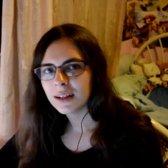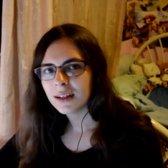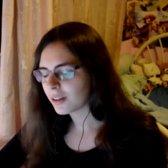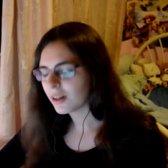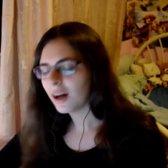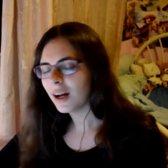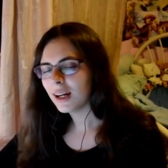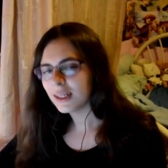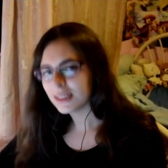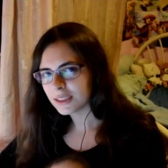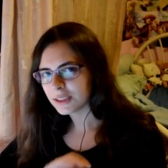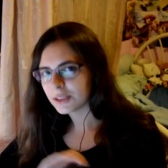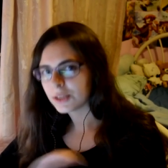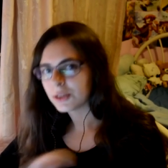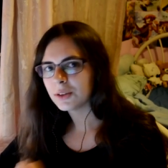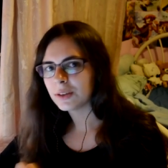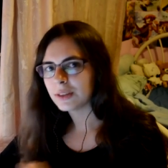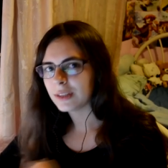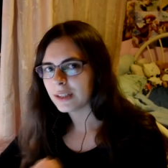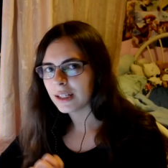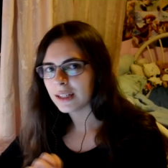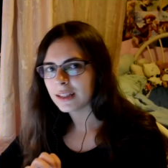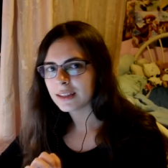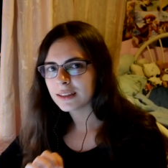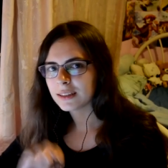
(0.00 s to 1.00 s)
Kai's a
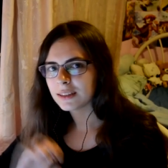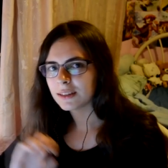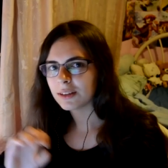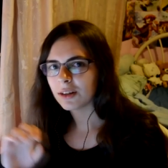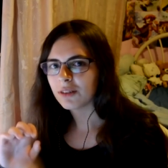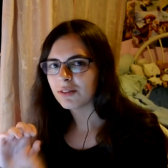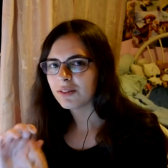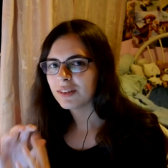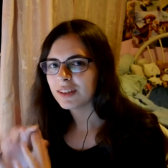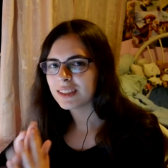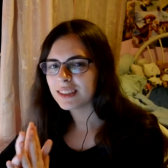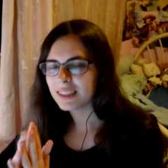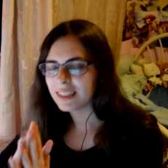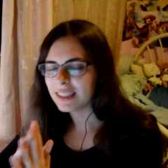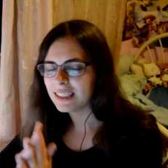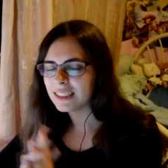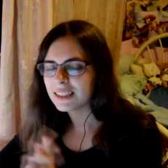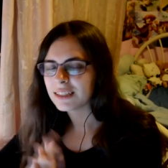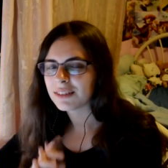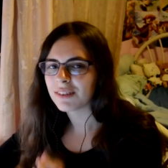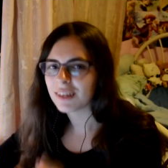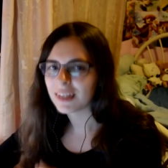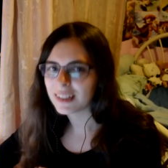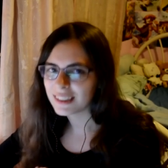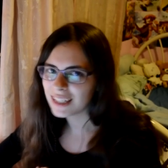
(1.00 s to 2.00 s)
good dancer, obviously,
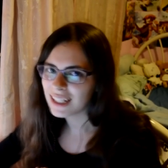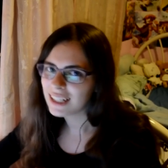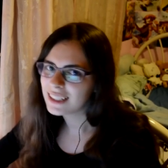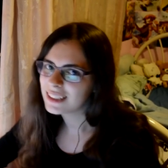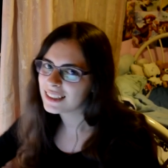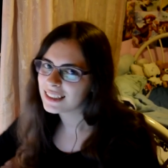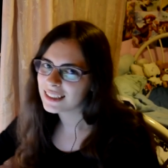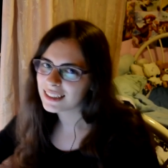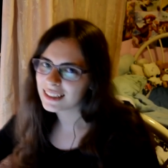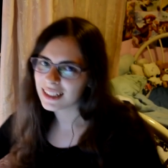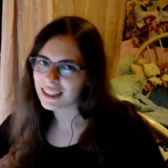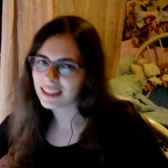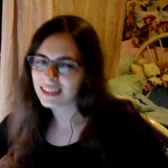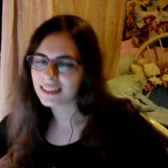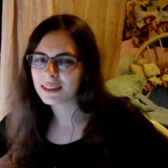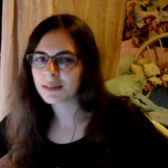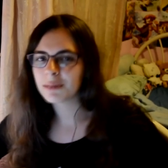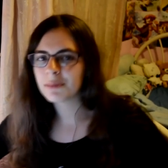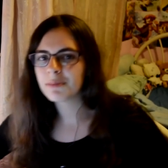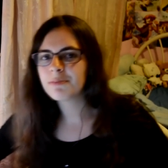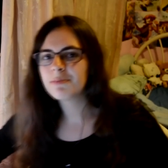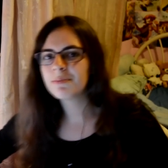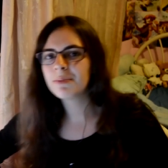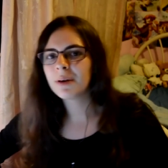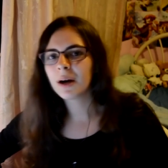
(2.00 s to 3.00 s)
he's a fantastic dancer,
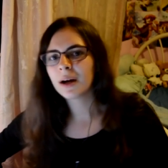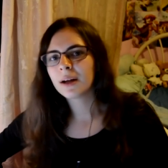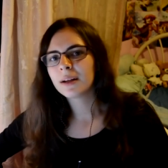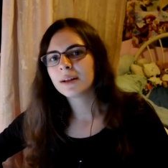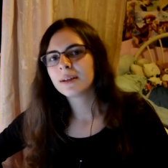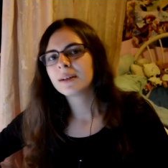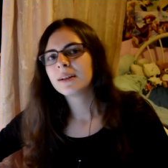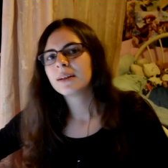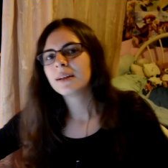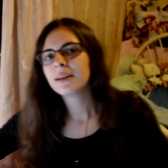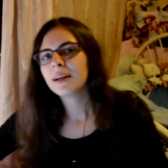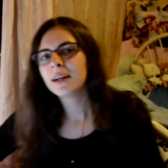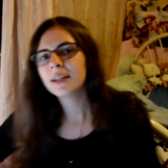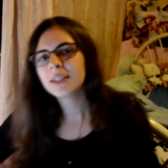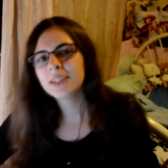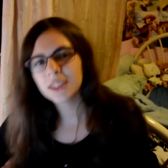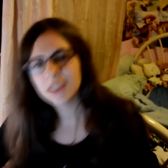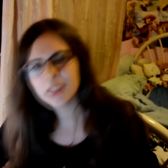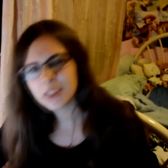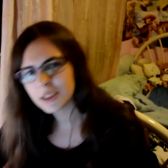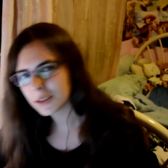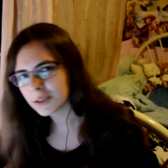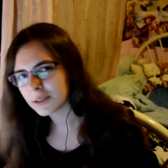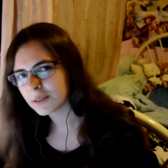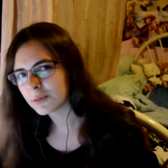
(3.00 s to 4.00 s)
but it's
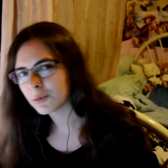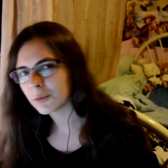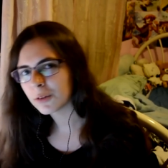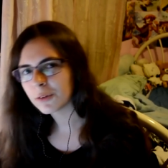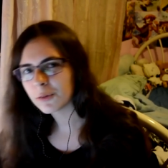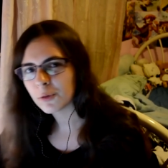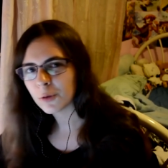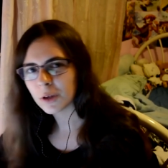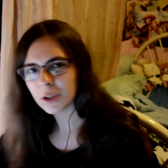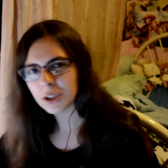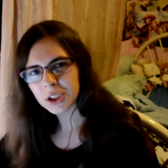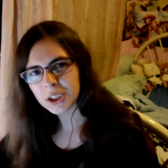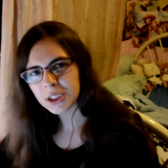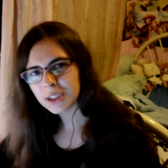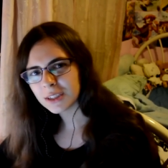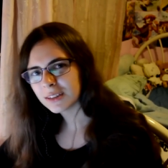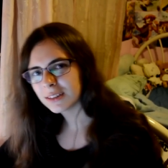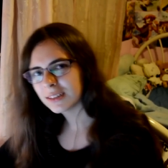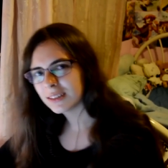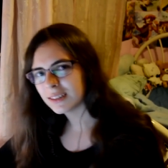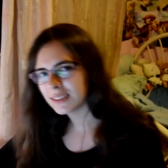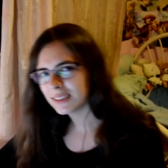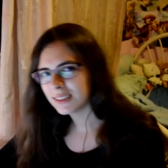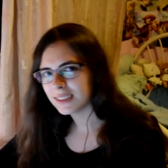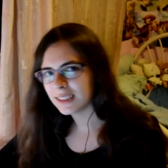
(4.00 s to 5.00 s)
just
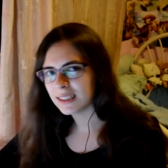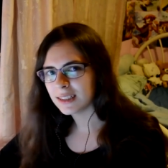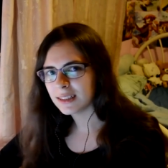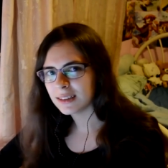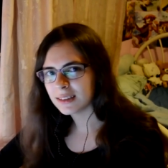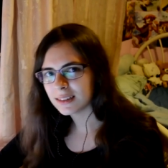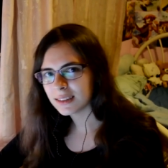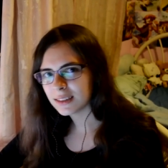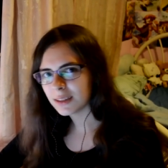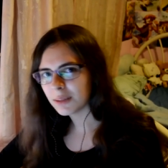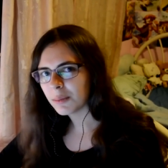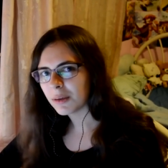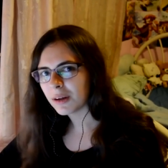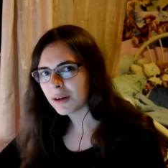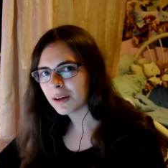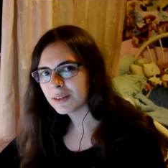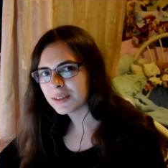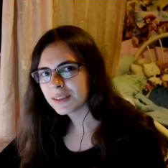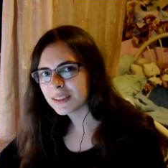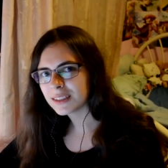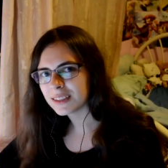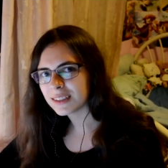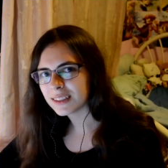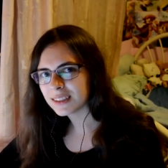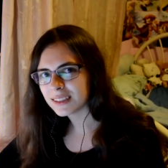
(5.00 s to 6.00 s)
refreshing to see someone
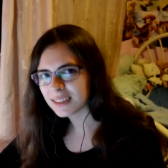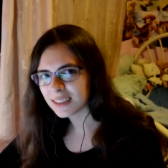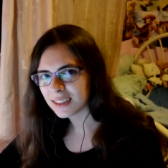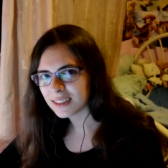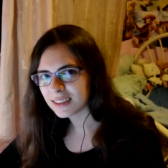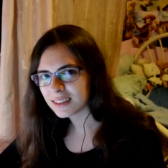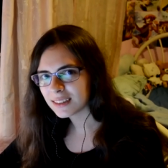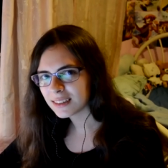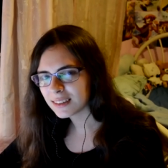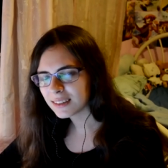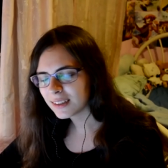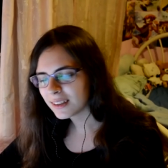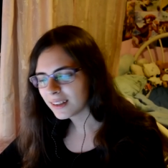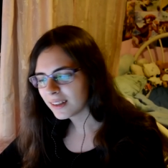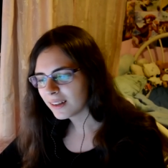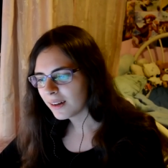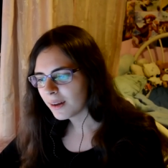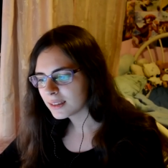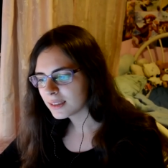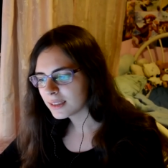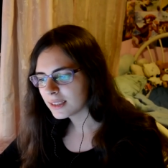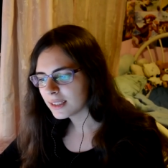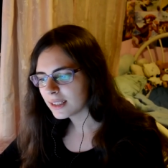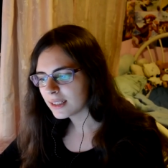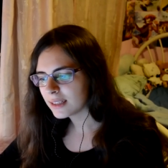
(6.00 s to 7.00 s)
else in the centre.
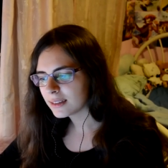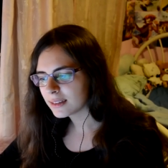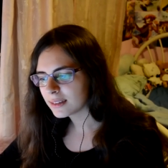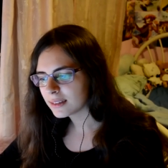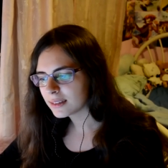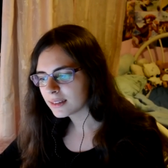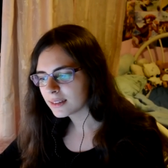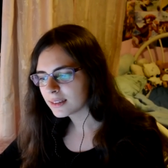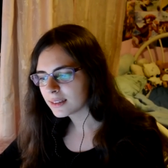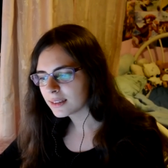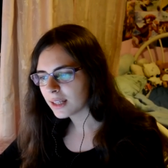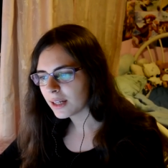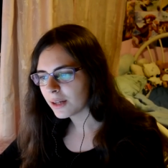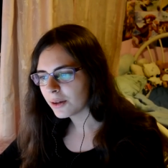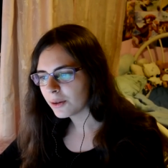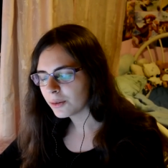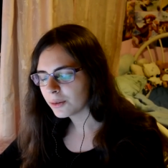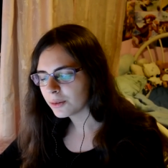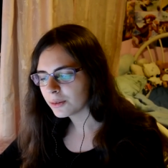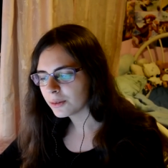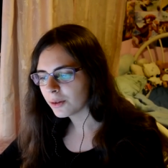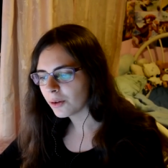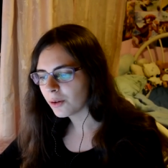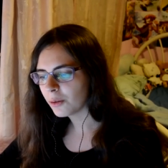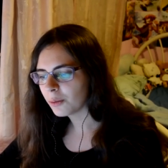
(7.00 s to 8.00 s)
Seeing
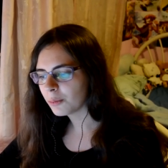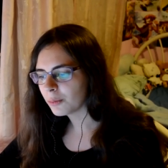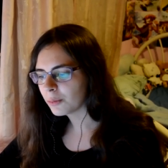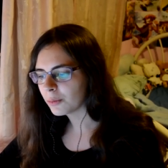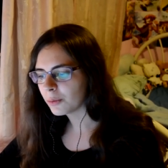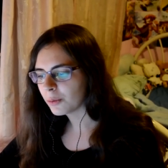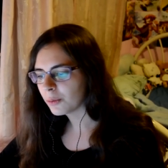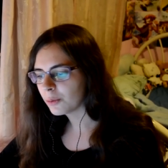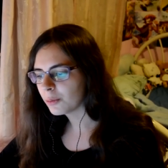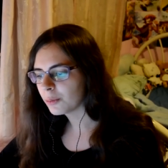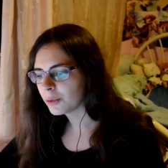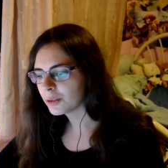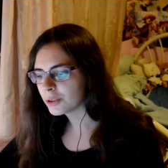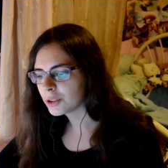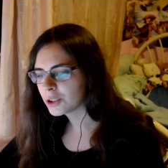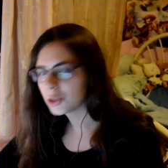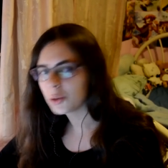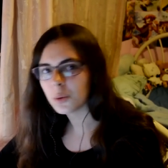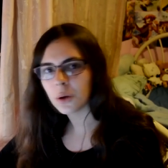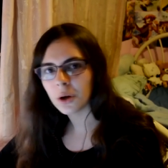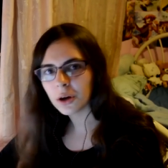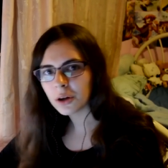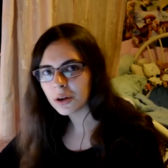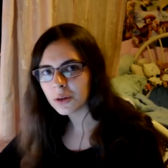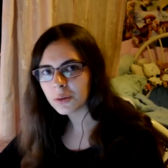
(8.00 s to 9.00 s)
Sehun um, almost
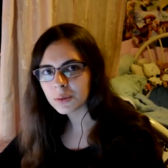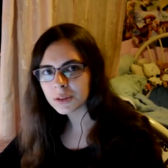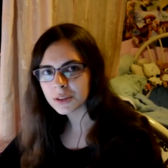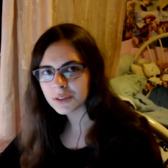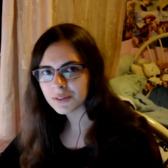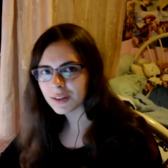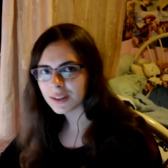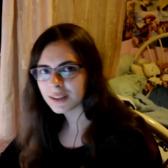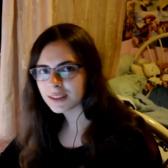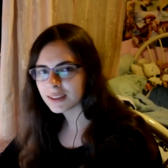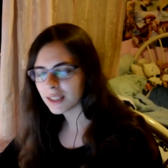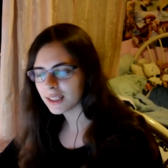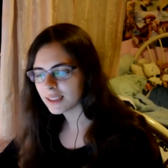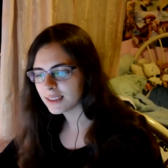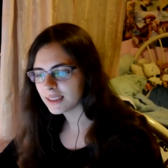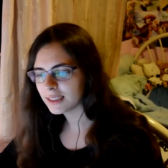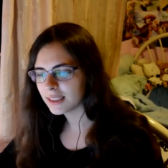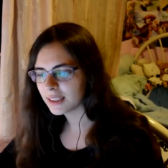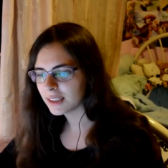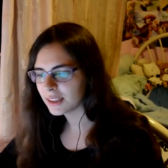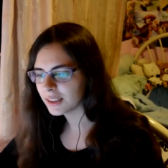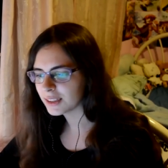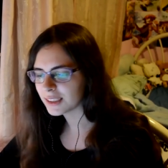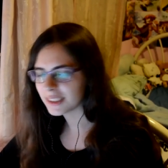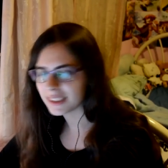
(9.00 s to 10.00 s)
twerk was
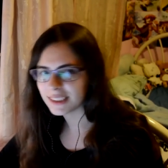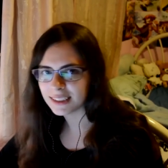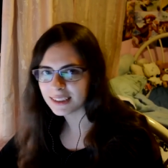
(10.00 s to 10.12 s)
fantastic, because